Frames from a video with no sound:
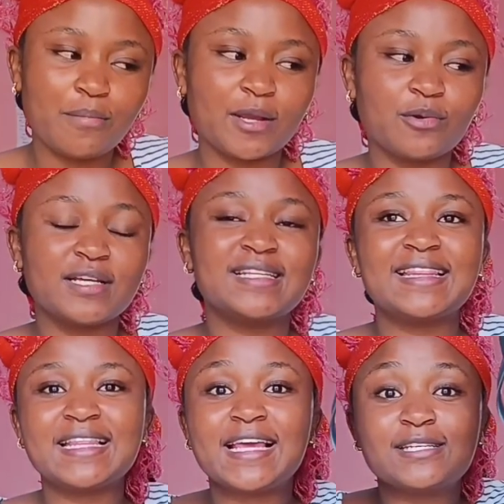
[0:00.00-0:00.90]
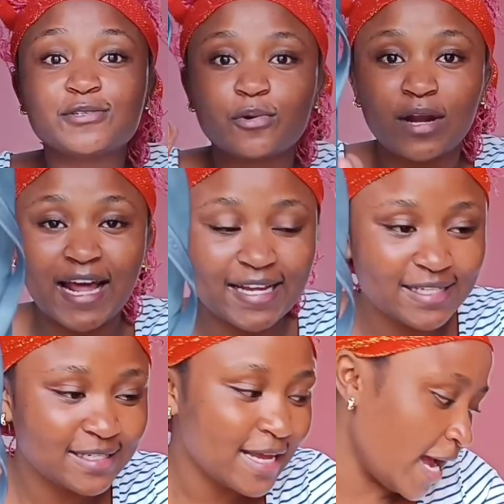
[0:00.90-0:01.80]
Oh my goodness. And then they are so
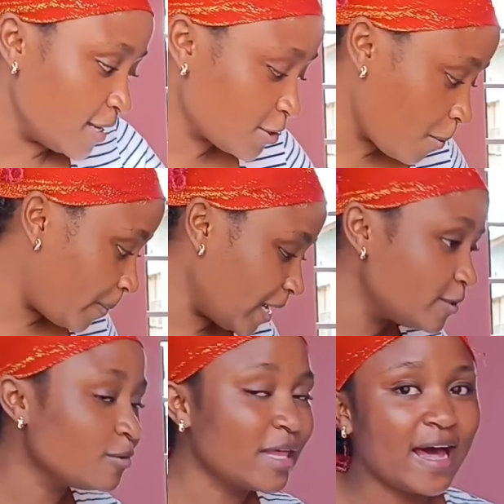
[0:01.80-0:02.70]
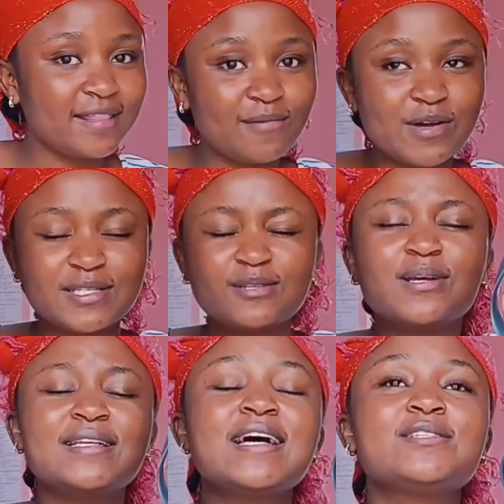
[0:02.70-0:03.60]
light as compared to the other ones. These
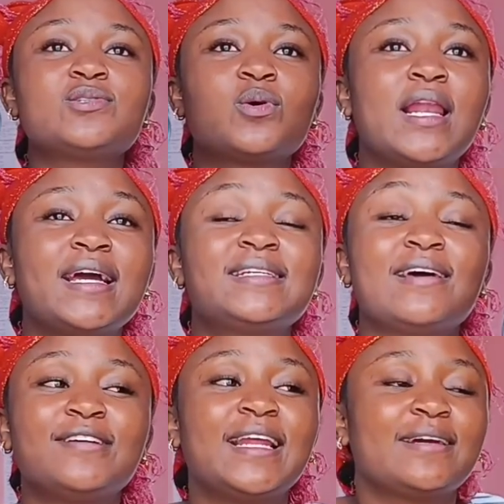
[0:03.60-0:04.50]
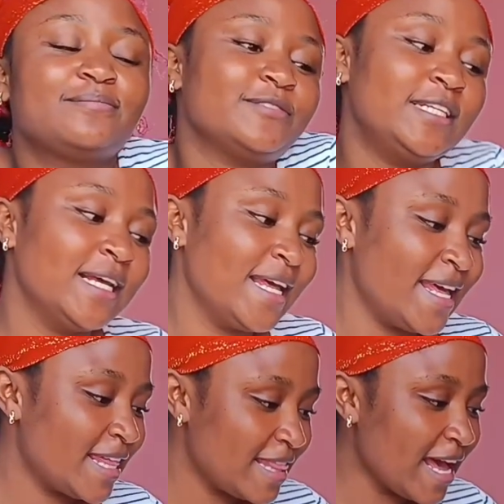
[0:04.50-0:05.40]
ones are so light. I feel like
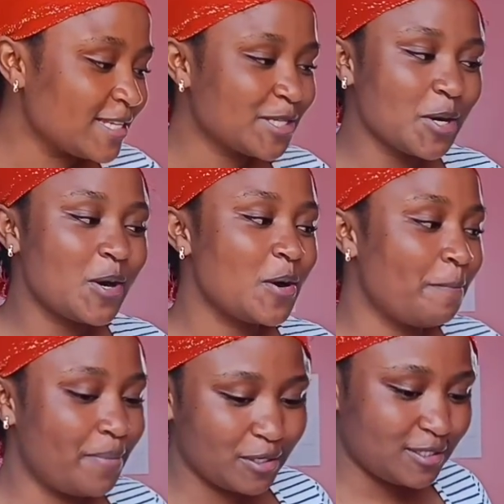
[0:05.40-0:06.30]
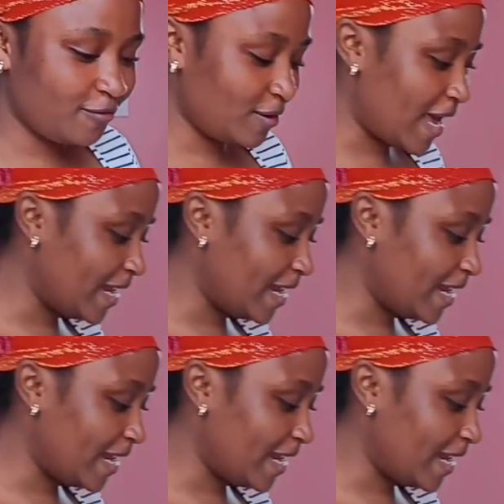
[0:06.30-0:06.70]
they are so beautiful